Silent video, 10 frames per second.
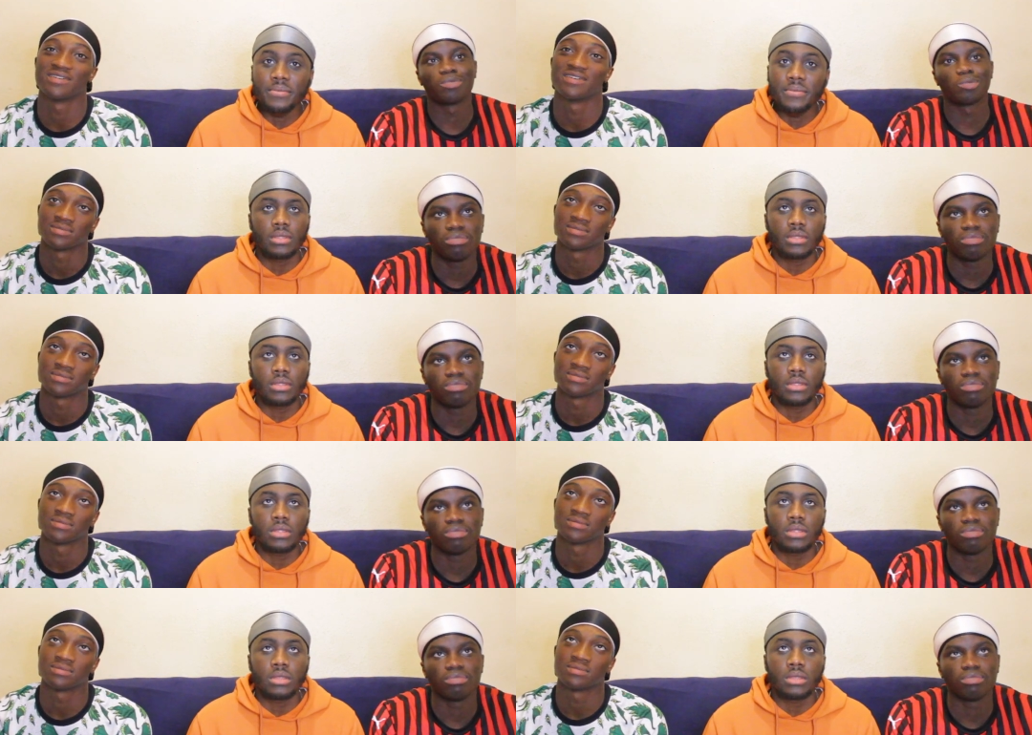
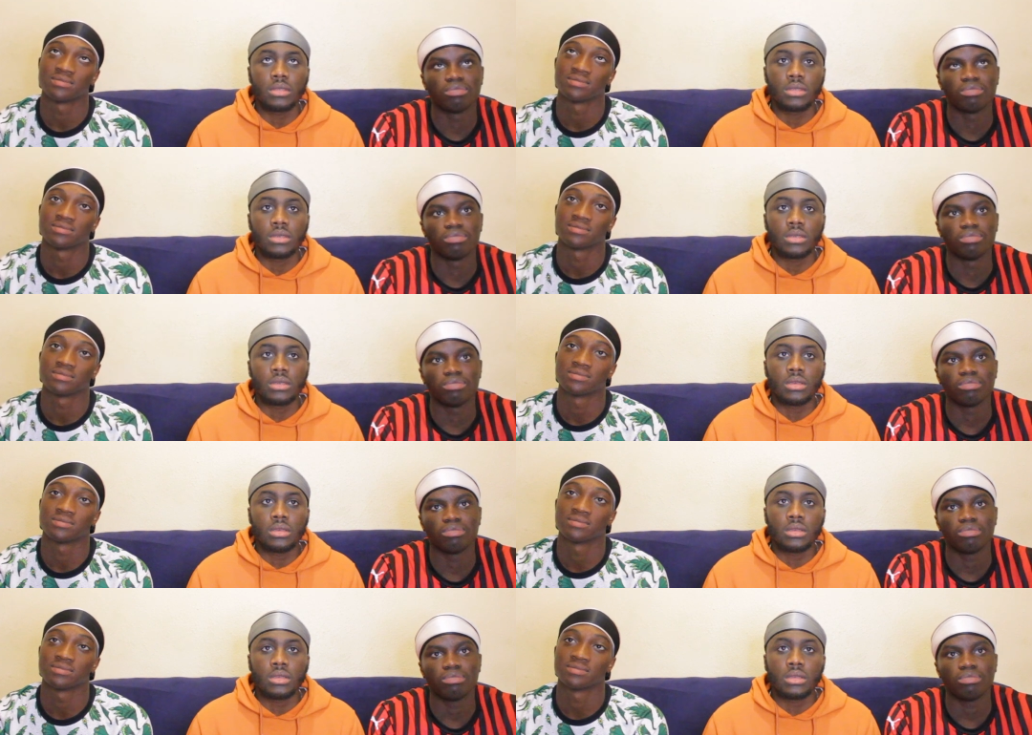
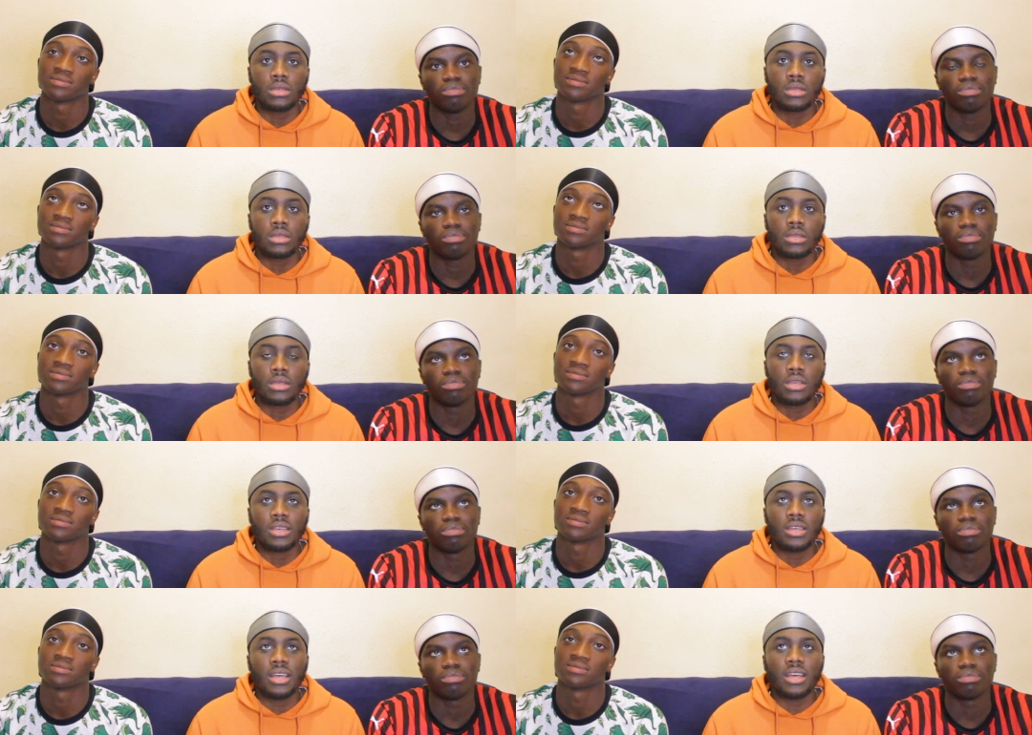
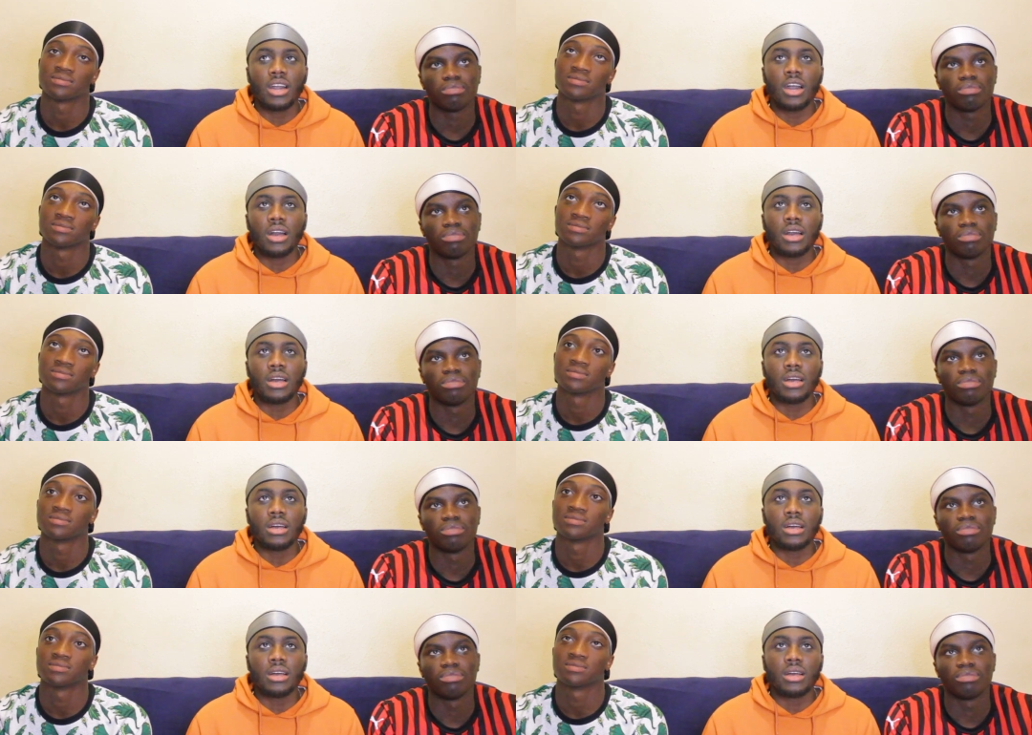
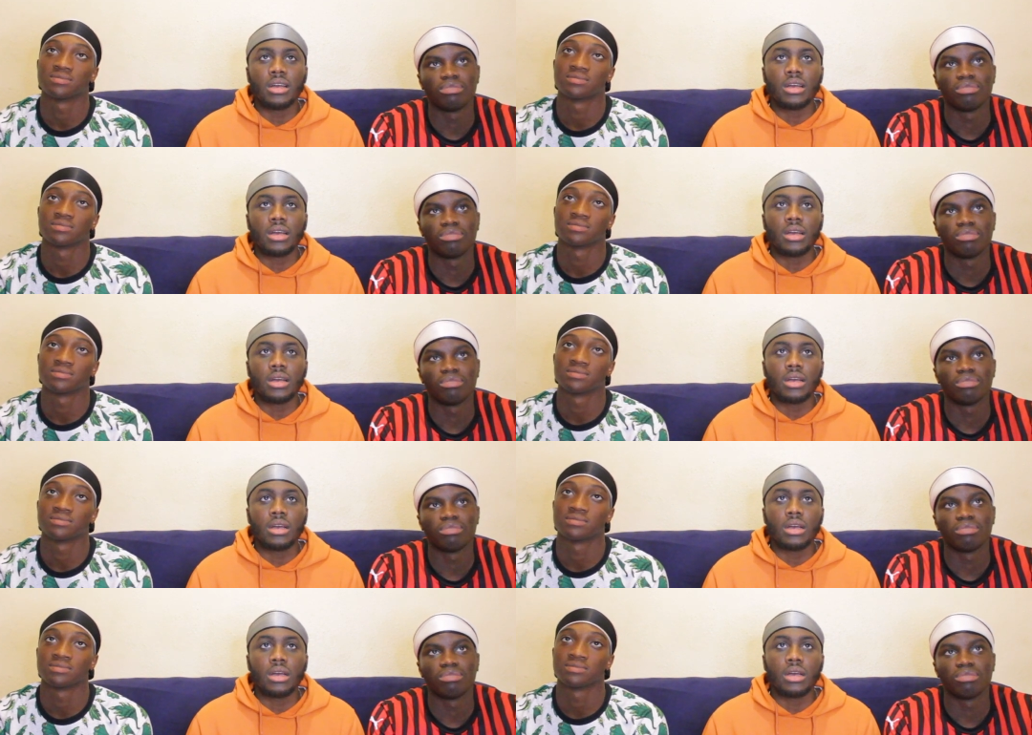
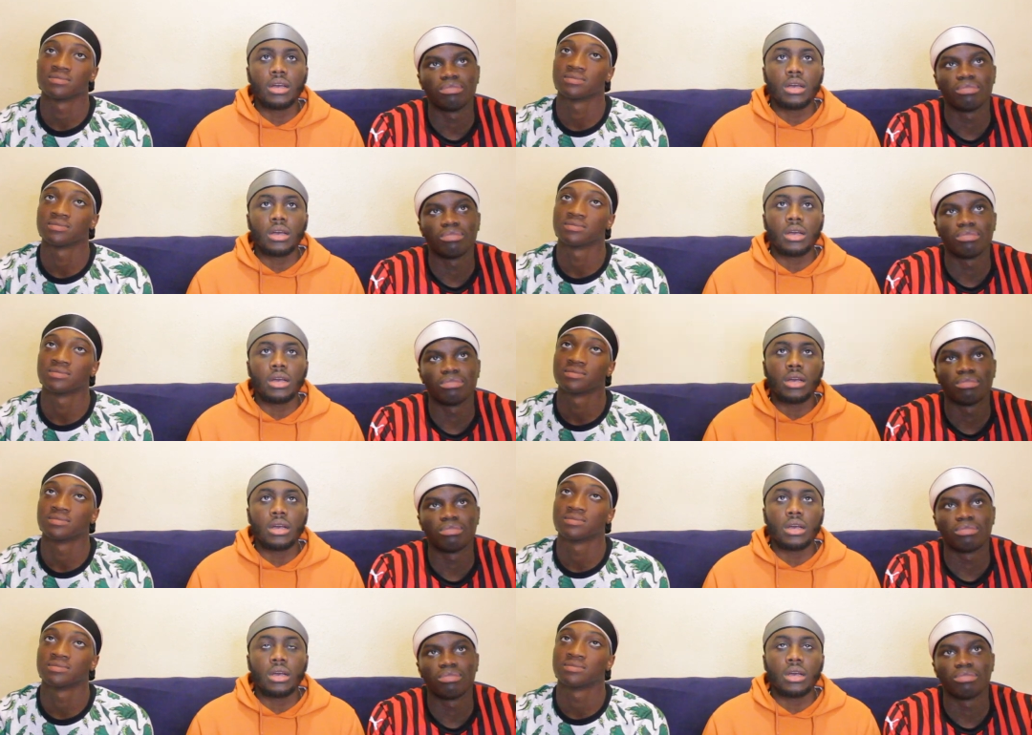
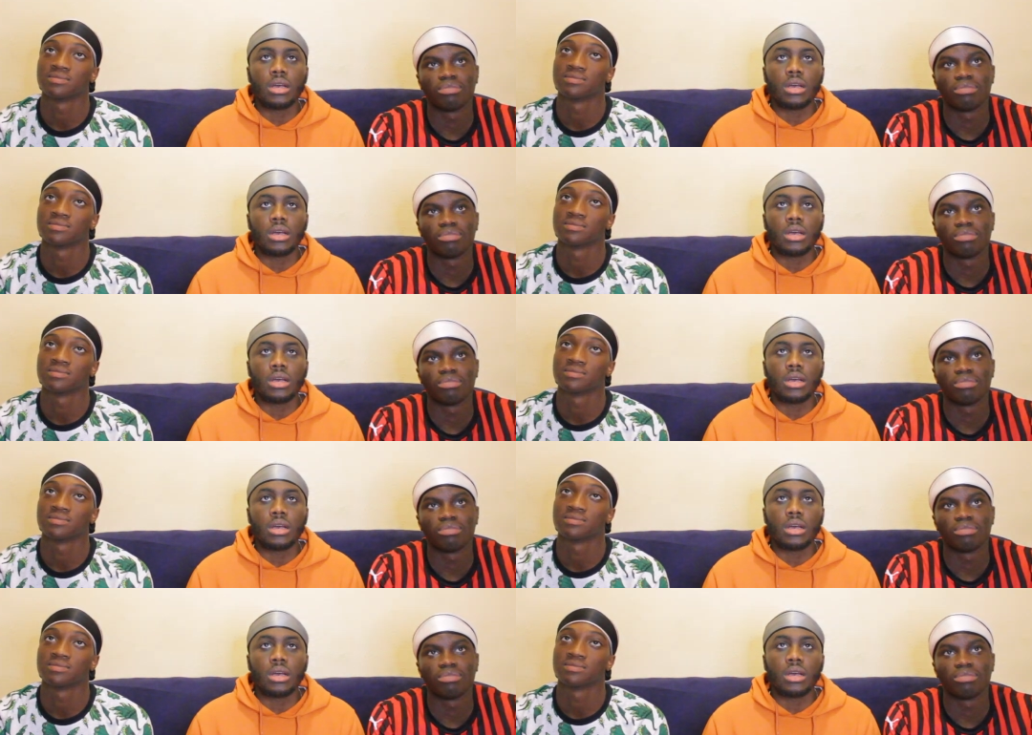Nobody speaks.